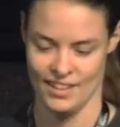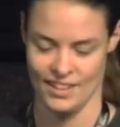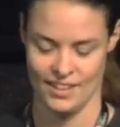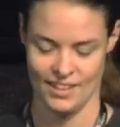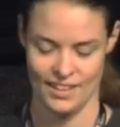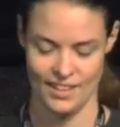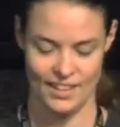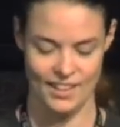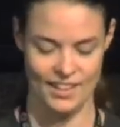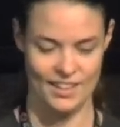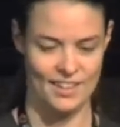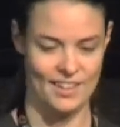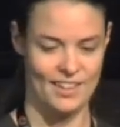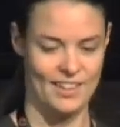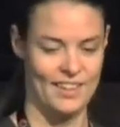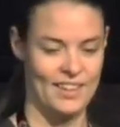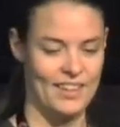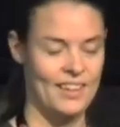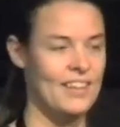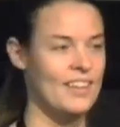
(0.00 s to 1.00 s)
Right?
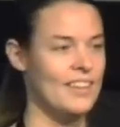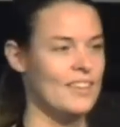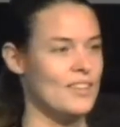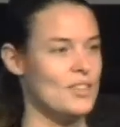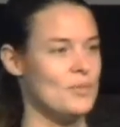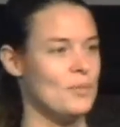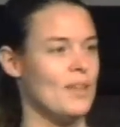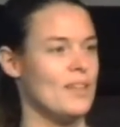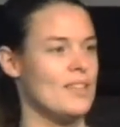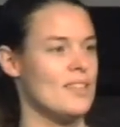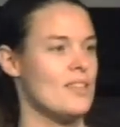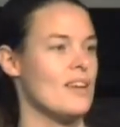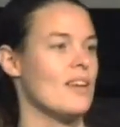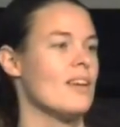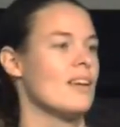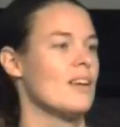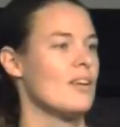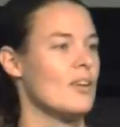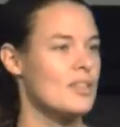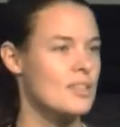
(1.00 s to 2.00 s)
Because
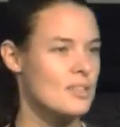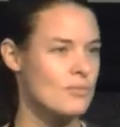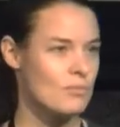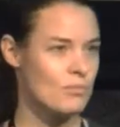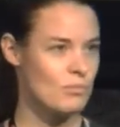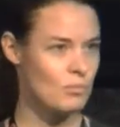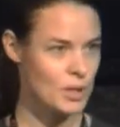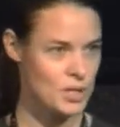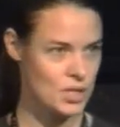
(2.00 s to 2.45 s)
what